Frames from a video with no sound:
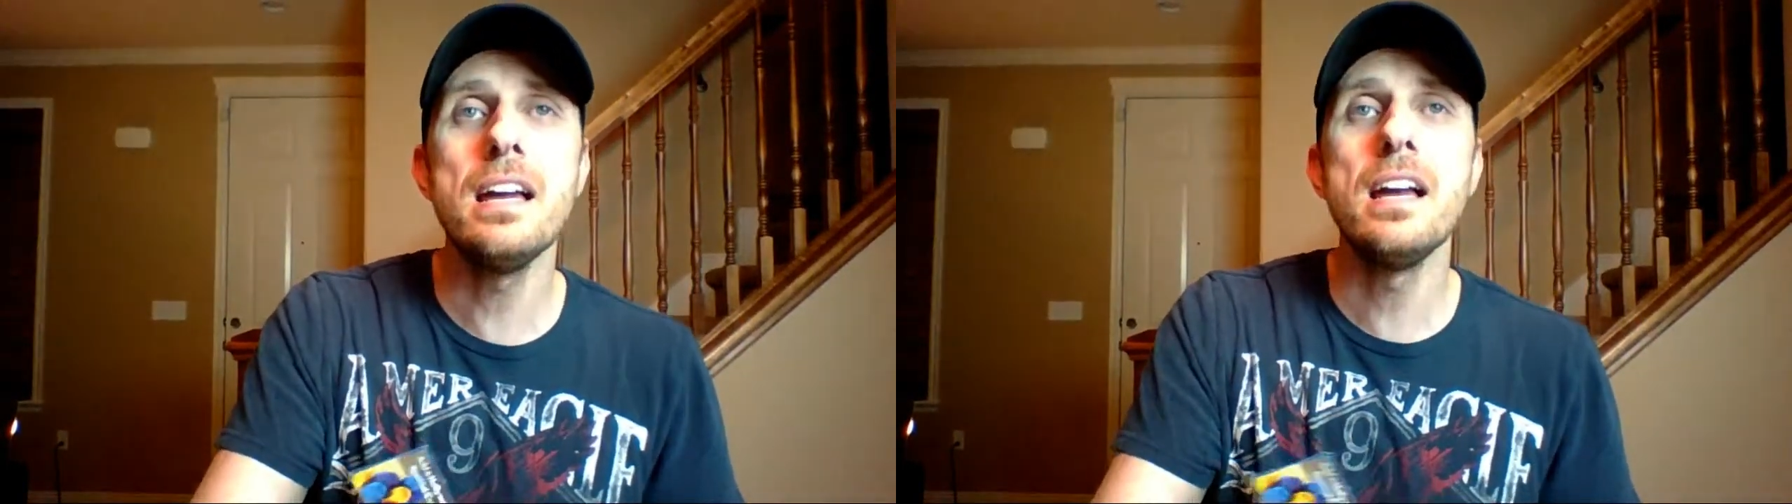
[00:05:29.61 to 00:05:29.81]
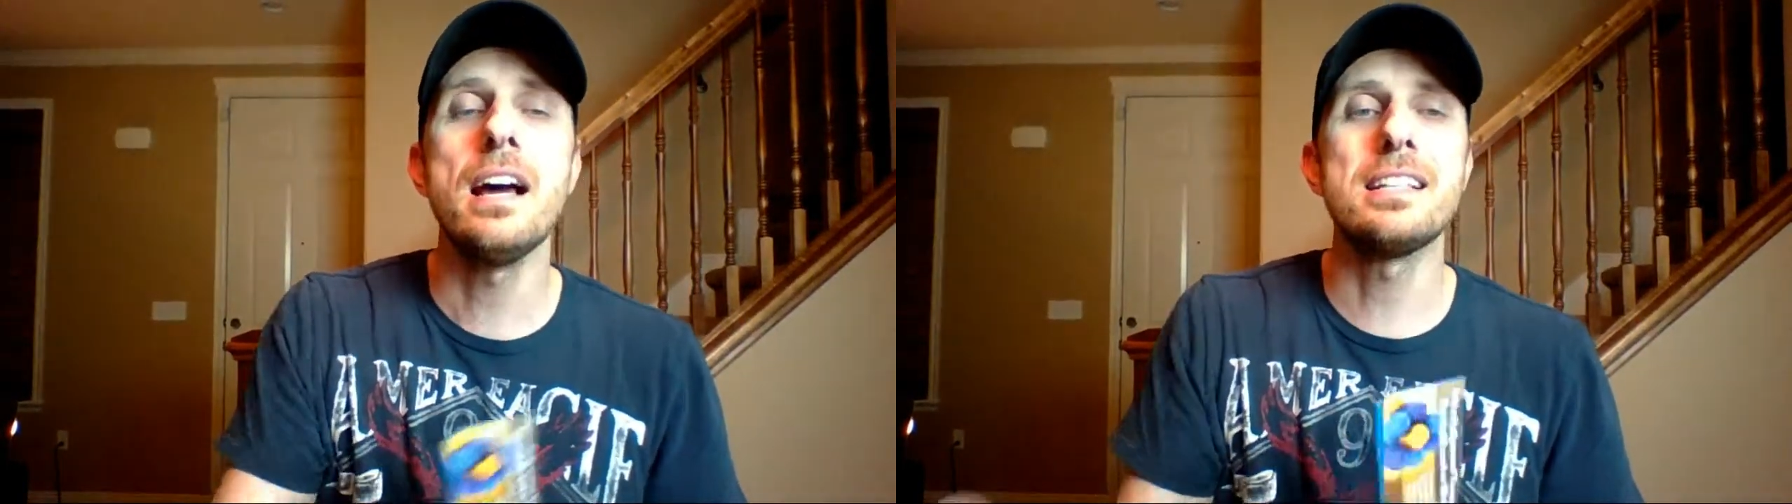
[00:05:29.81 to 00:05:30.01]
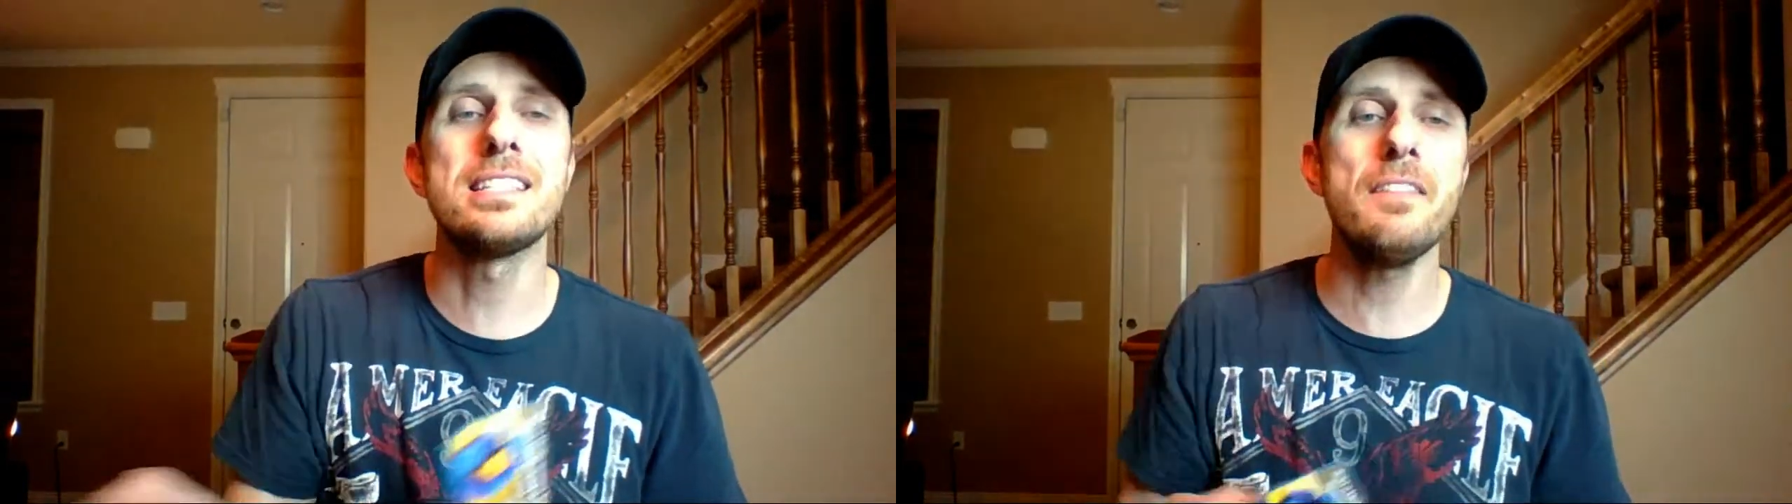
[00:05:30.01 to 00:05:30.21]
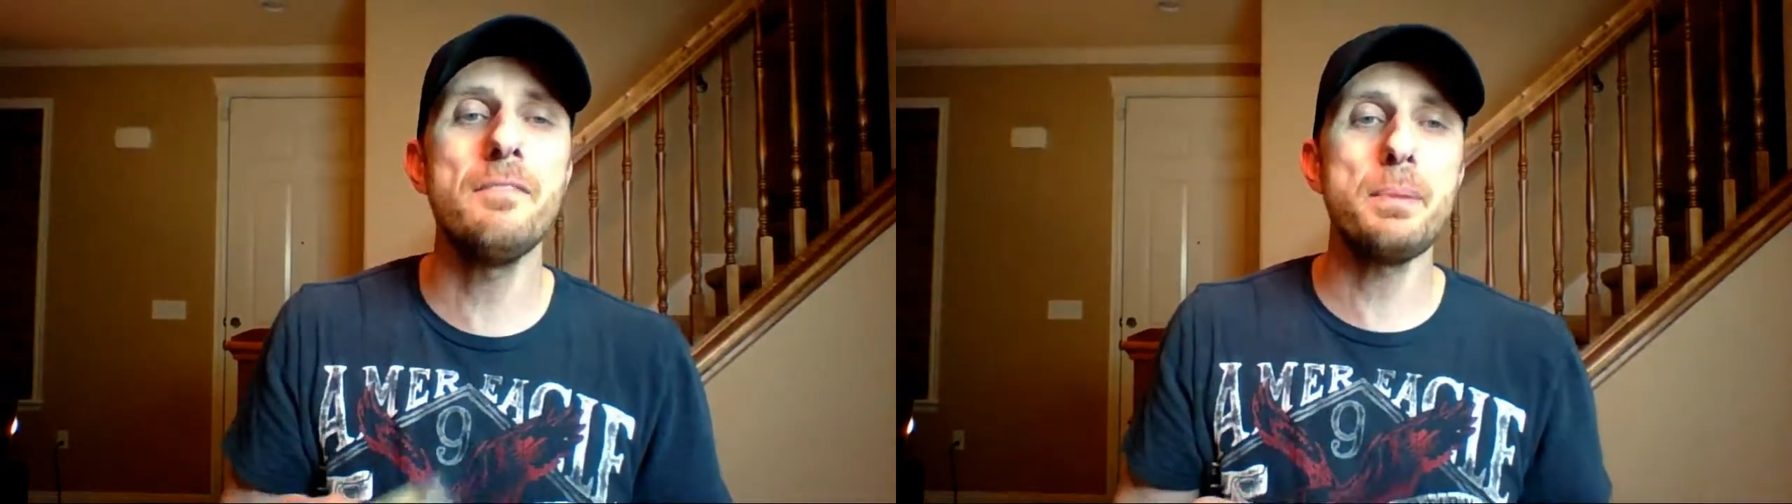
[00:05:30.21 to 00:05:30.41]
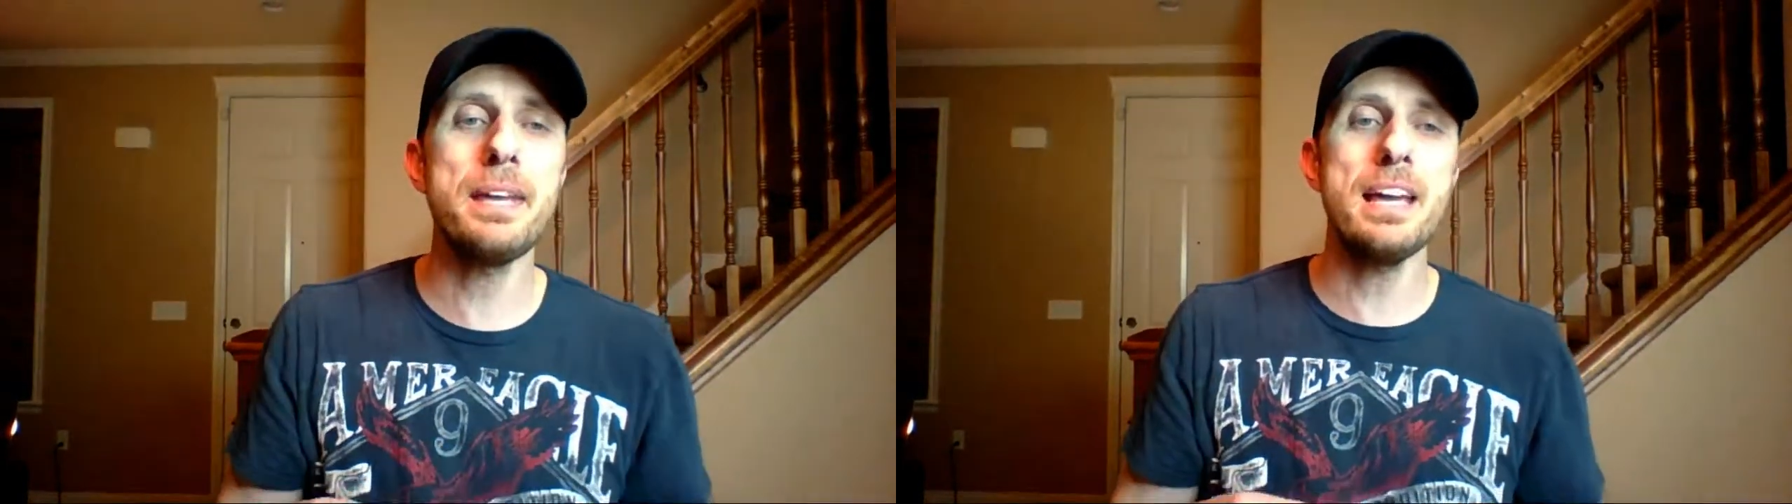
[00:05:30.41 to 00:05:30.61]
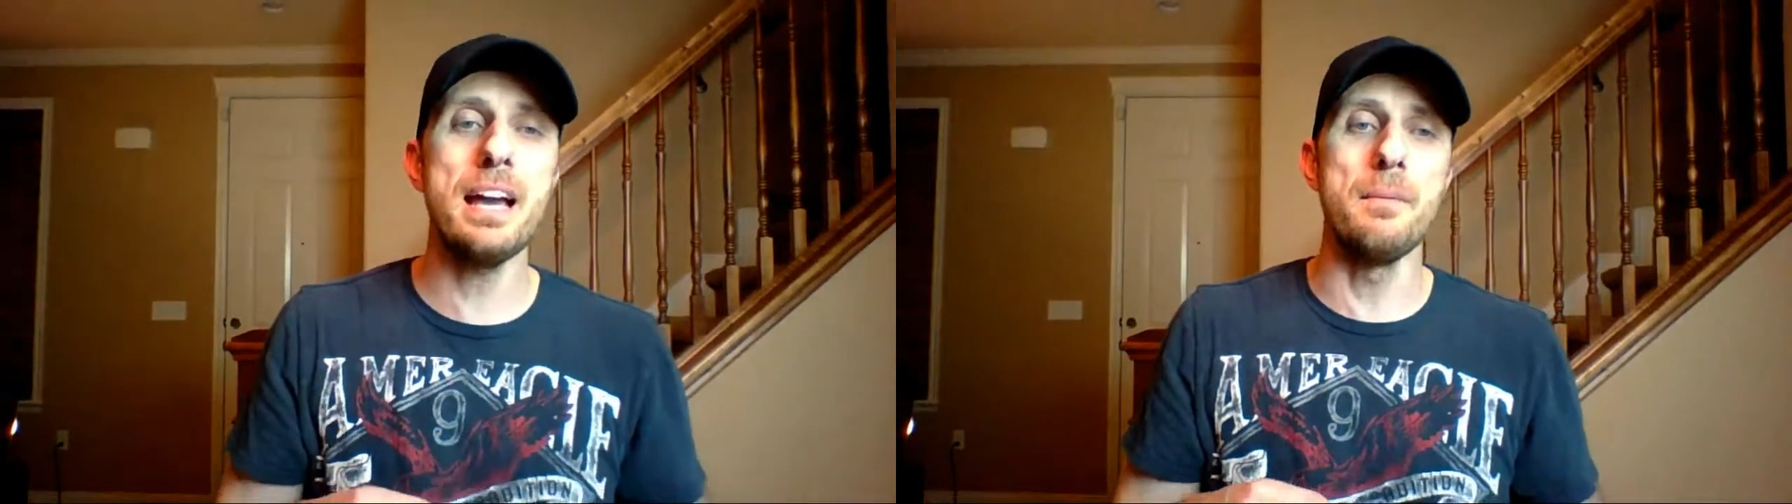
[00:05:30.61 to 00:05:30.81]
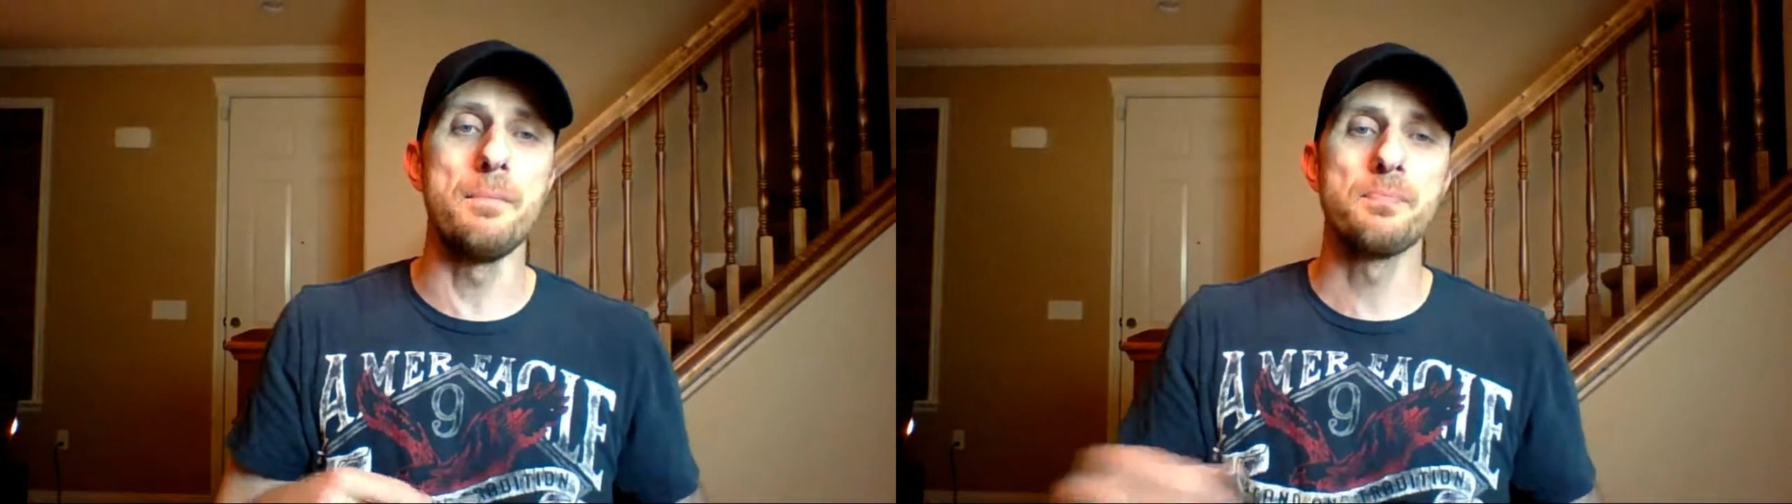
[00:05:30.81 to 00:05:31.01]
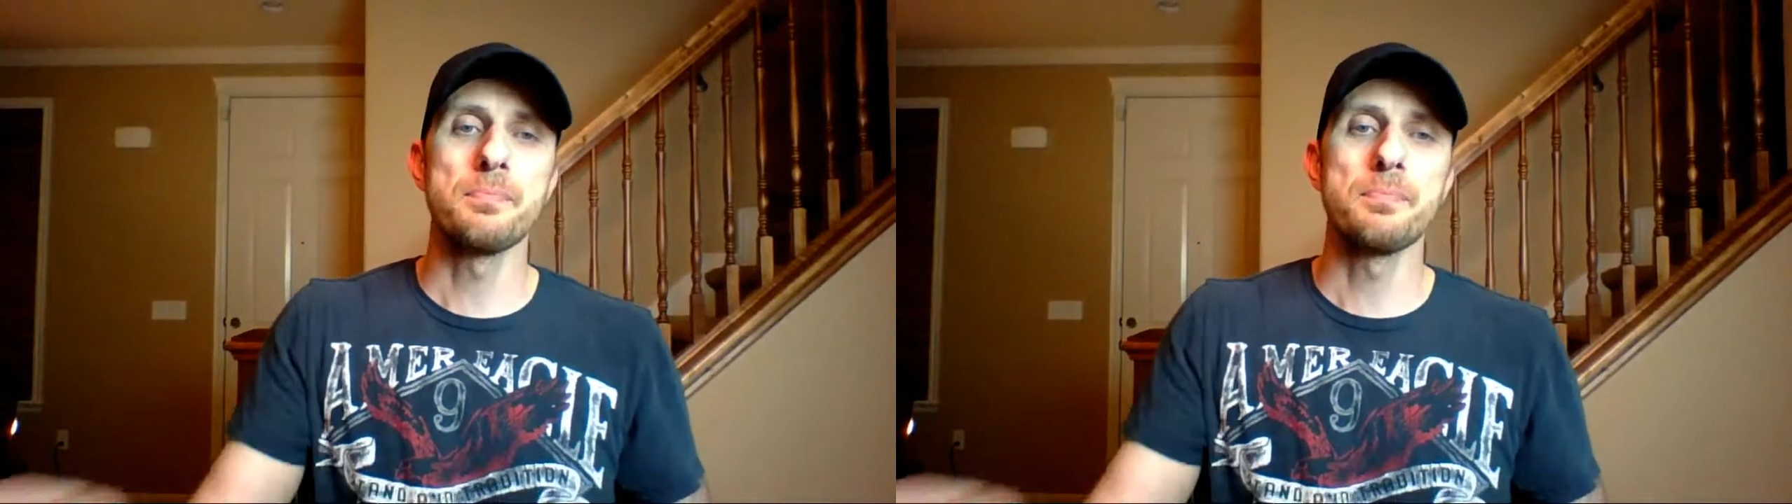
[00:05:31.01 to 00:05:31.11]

at 7 p.m.